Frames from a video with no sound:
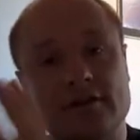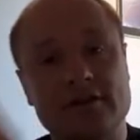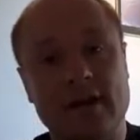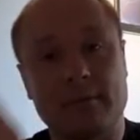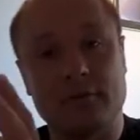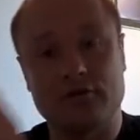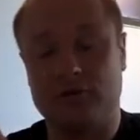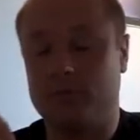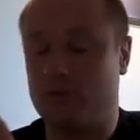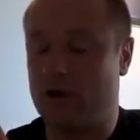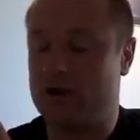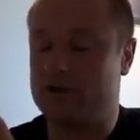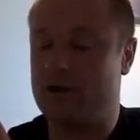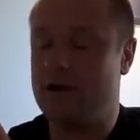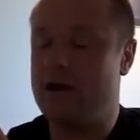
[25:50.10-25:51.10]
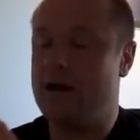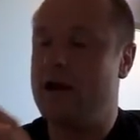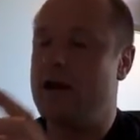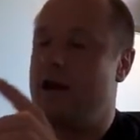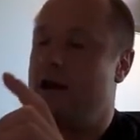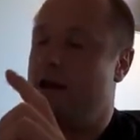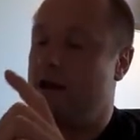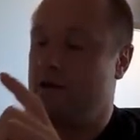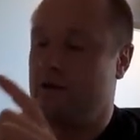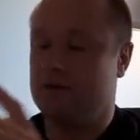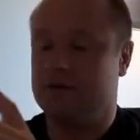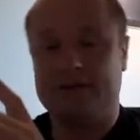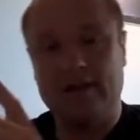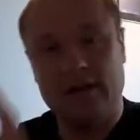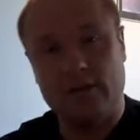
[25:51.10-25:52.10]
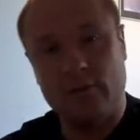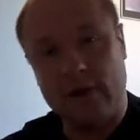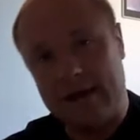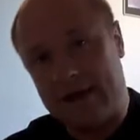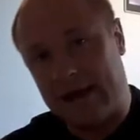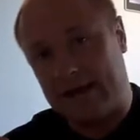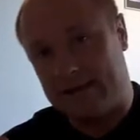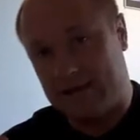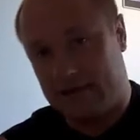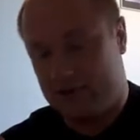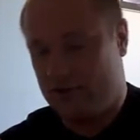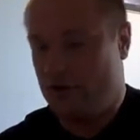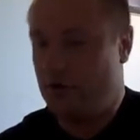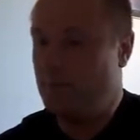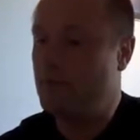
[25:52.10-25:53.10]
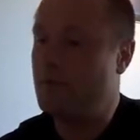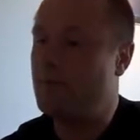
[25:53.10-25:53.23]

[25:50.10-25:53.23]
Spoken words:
temperature and pressure, you seal away that test tube, the